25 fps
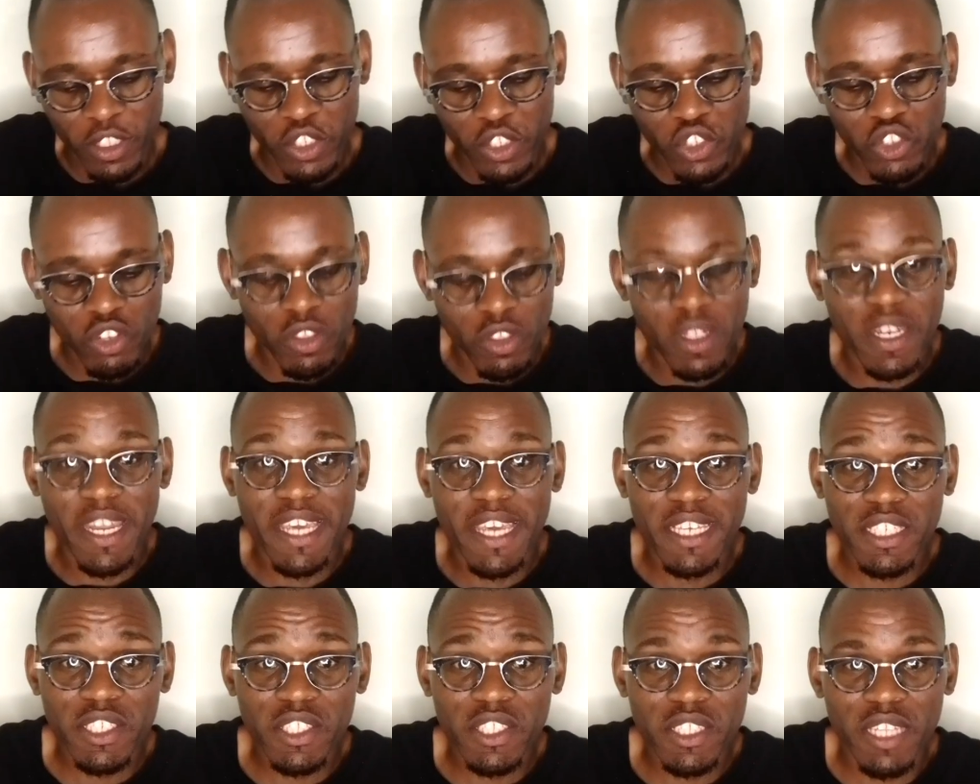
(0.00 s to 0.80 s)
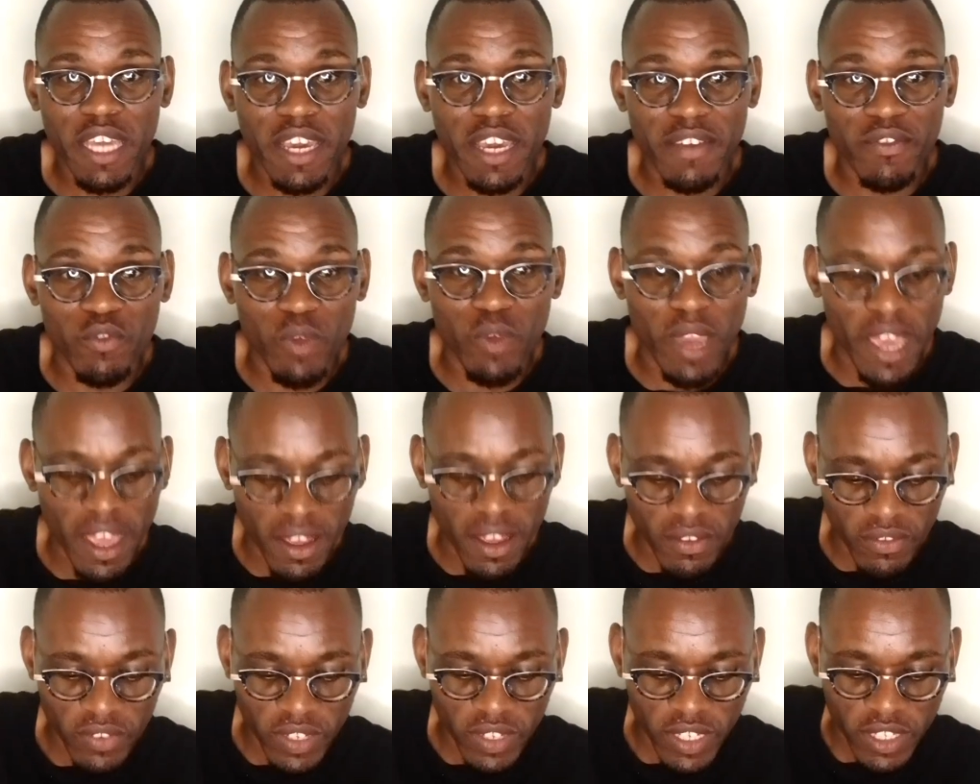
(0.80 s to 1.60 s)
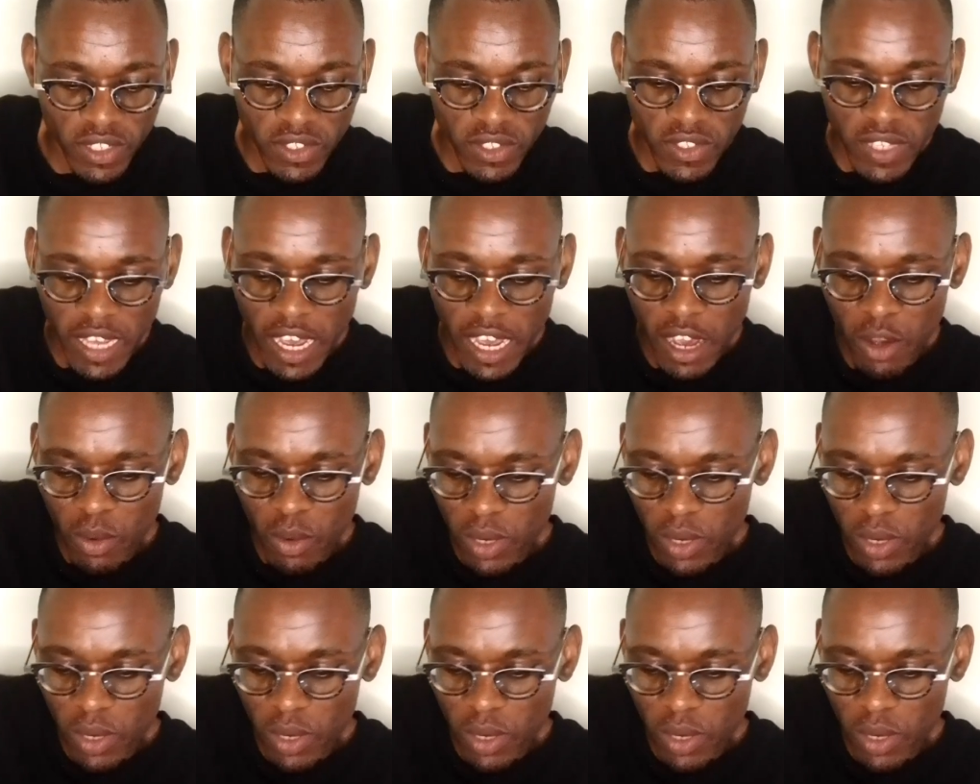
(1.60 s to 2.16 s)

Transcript: so the next knife we have is